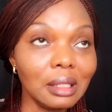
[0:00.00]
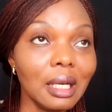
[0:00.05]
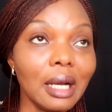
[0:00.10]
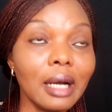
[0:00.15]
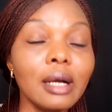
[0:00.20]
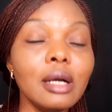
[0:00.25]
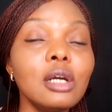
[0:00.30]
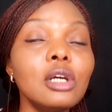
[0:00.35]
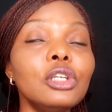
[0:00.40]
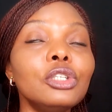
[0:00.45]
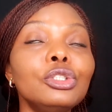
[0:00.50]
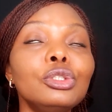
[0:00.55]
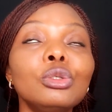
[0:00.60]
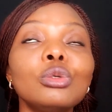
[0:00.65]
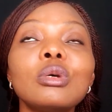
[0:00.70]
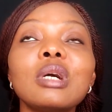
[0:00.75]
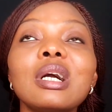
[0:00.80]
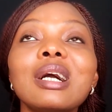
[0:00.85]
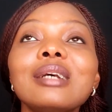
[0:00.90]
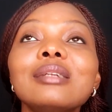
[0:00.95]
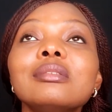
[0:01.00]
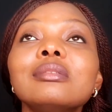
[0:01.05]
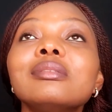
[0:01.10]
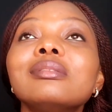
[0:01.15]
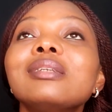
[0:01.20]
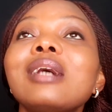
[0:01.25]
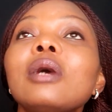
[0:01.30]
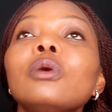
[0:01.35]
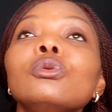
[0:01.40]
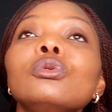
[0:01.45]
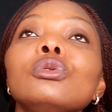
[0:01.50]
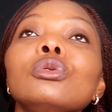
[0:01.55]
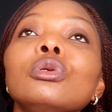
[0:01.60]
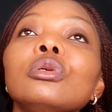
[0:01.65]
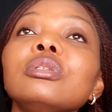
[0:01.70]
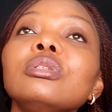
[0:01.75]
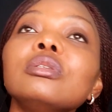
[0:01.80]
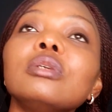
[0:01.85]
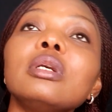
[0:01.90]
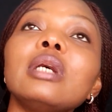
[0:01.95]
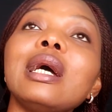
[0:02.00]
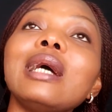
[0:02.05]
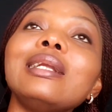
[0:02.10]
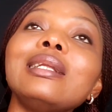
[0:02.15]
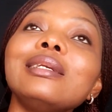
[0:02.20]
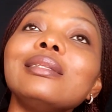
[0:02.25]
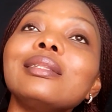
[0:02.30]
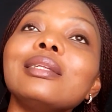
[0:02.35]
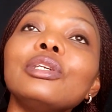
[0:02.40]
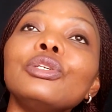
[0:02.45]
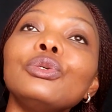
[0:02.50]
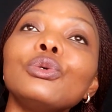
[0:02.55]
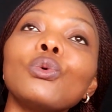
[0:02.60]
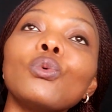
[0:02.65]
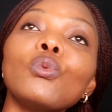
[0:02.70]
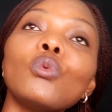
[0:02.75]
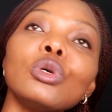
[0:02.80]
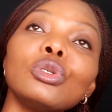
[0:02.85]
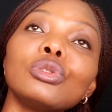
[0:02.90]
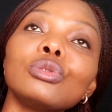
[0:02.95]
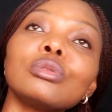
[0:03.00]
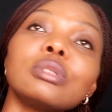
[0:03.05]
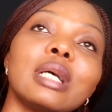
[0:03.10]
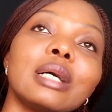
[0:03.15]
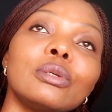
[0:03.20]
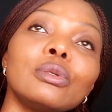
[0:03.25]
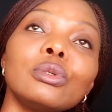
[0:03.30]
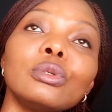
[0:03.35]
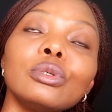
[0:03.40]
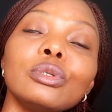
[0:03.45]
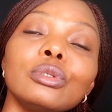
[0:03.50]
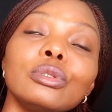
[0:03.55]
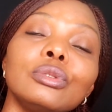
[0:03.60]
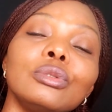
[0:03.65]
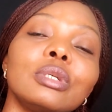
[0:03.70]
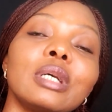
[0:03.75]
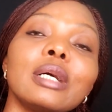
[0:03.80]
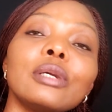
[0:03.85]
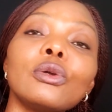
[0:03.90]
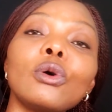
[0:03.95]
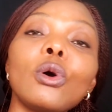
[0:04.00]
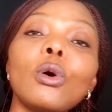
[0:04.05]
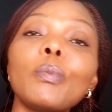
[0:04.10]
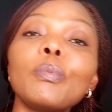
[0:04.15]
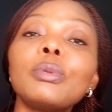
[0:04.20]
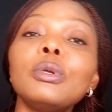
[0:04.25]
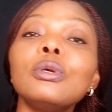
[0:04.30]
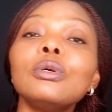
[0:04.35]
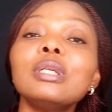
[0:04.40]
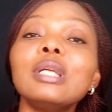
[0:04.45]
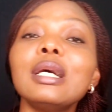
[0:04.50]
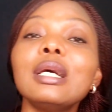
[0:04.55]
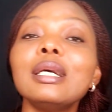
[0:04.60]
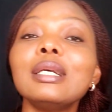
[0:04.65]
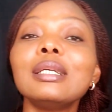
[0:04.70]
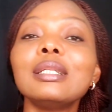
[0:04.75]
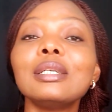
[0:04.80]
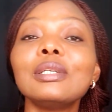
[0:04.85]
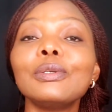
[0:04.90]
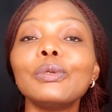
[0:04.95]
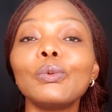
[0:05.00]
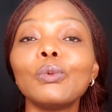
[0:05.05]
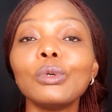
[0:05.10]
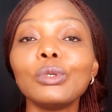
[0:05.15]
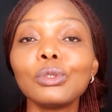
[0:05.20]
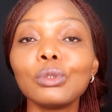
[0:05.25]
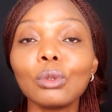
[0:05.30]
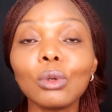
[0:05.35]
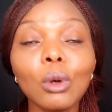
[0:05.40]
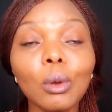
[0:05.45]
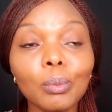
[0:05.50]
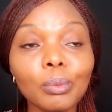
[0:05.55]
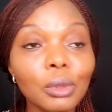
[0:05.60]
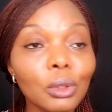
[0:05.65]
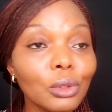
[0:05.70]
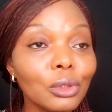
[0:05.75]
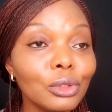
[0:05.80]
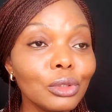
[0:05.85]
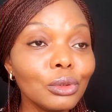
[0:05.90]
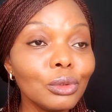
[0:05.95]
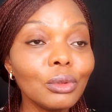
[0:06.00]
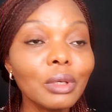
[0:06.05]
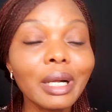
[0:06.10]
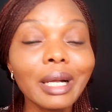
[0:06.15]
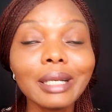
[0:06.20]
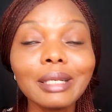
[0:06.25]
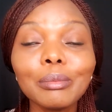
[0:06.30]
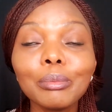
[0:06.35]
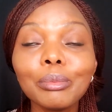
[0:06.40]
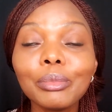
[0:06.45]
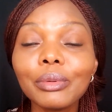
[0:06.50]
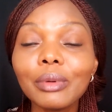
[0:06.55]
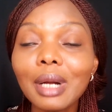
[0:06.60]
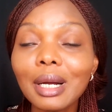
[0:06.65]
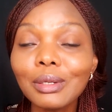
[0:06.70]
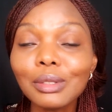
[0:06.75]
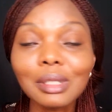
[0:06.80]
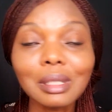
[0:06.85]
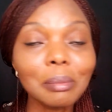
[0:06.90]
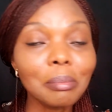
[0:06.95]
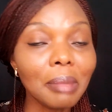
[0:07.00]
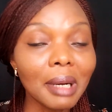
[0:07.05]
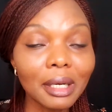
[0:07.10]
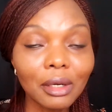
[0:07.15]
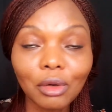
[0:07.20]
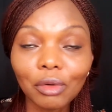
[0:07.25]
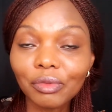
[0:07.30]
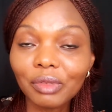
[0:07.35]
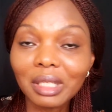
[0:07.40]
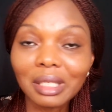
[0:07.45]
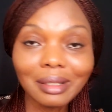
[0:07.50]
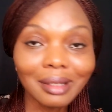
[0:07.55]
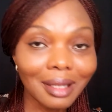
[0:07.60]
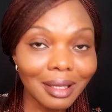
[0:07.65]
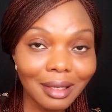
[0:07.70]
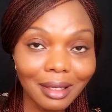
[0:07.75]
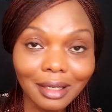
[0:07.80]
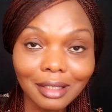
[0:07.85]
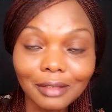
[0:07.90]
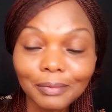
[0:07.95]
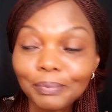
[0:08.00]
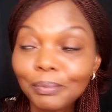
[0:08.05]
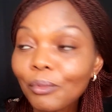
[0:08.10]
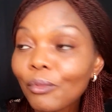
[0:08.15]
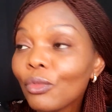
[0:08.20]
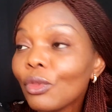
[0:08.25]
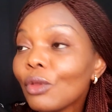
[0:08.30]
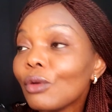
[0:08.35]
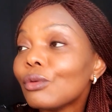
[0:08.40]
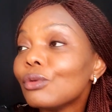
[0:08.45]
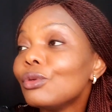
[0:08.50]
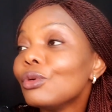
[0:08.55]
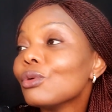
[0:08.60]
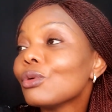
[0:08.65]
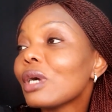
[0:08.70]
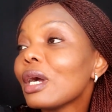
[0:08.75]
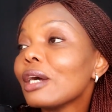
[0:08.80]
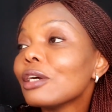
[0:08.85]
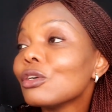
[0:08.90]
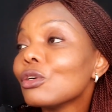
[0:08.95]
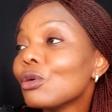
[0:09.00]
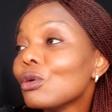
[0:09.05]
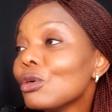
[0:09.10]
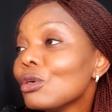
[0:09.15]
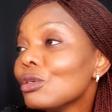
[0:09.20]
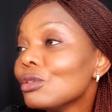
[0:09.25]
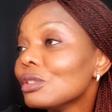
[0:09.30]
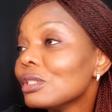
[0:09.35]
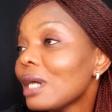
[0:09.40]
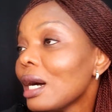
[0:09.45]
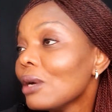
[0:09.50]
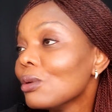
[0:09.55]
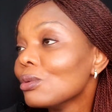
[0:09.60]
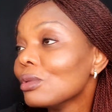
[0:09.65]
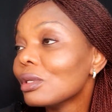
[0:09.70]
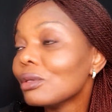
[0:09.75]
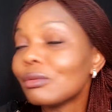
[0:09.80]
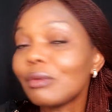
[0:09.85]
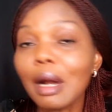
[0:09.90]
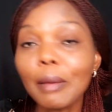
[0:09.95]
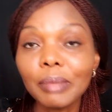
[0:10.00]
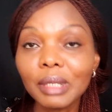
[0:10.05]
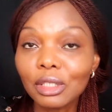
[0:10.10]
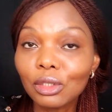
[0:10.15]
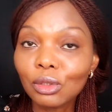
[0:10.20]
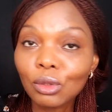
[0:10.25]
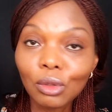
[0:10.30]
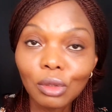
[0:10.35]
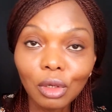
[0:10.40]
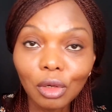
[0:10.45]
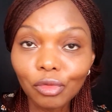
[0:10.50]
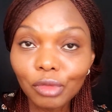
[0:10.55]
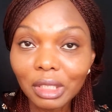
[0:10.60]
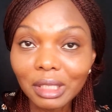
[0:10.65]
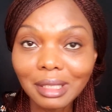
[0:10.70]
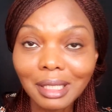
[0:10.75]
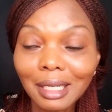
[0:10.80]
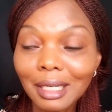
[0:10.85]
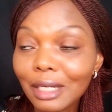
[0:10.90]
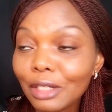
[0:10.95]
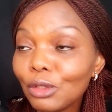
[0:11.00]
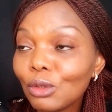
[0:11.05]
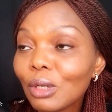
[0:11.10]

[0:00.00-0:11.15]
Yeah, you can download anything you want to download. You can upload anything you want to upload. You can browse the back of the internet. You can go down the rabbit hole of the internet.